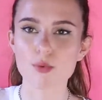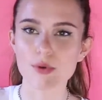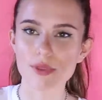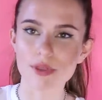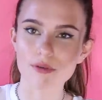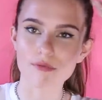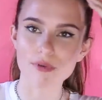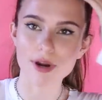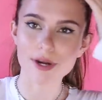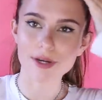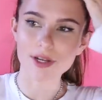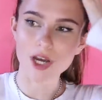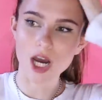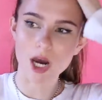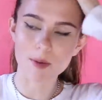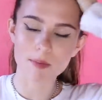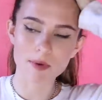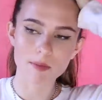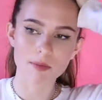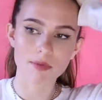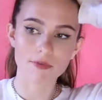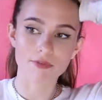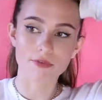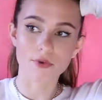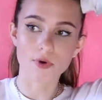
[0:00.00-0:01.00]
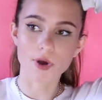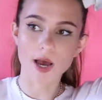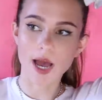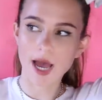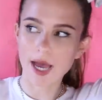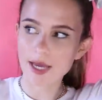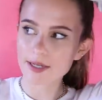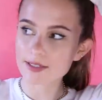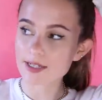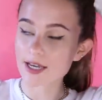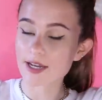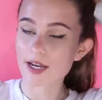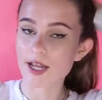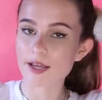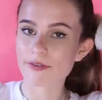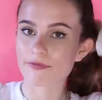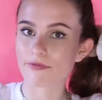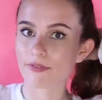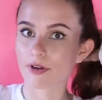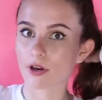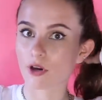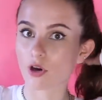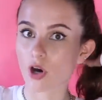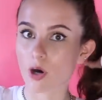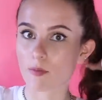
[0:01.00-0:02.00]
with a red carpet beforehand and I
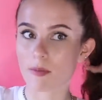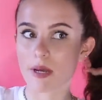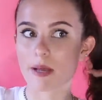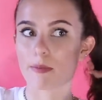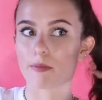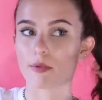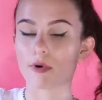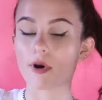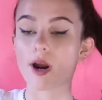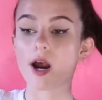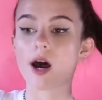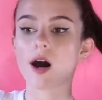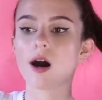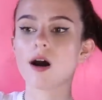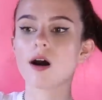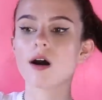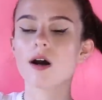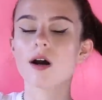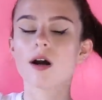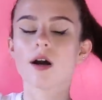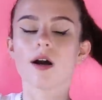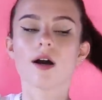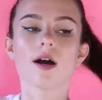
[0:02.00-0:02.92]
forgot my bra.